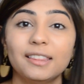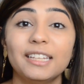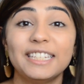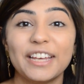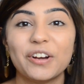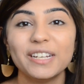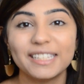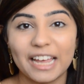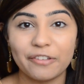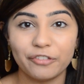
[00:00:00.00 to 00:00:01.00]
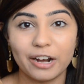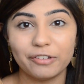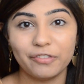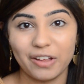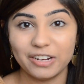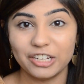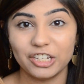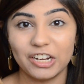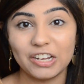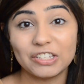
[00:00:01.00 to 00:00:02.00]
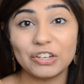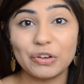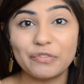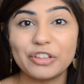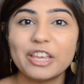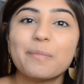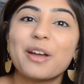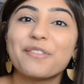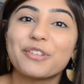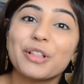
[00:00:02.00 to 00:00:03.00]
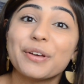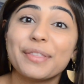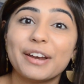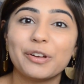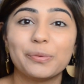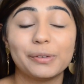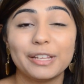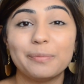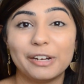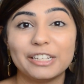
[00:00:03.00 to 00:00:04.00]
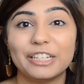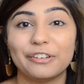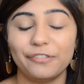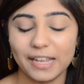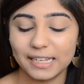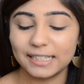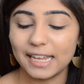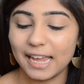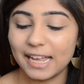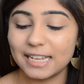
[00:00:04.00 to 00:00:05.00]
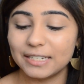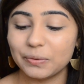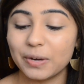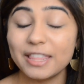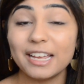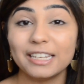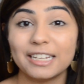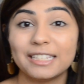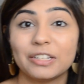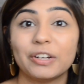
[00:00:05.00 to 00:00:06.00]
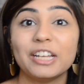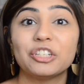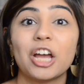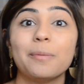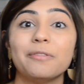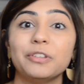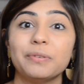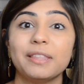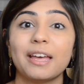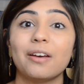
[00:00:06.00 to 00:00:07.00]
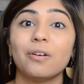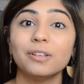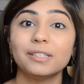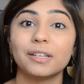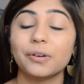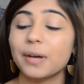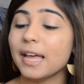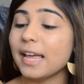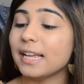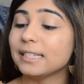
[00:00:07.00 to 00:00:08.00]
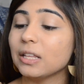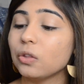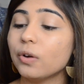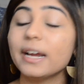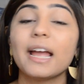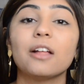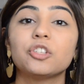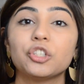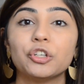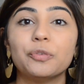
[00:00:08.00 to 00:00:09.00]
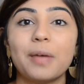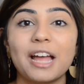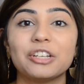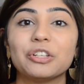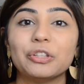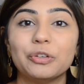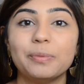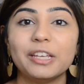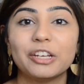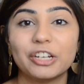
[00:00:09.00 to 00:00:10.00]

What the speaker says: The Diorskin Forever Foundation is known for the amount of glow that it will really bring to your face, and one that does a great job of doing that also is the L'Oreal True Match Lumi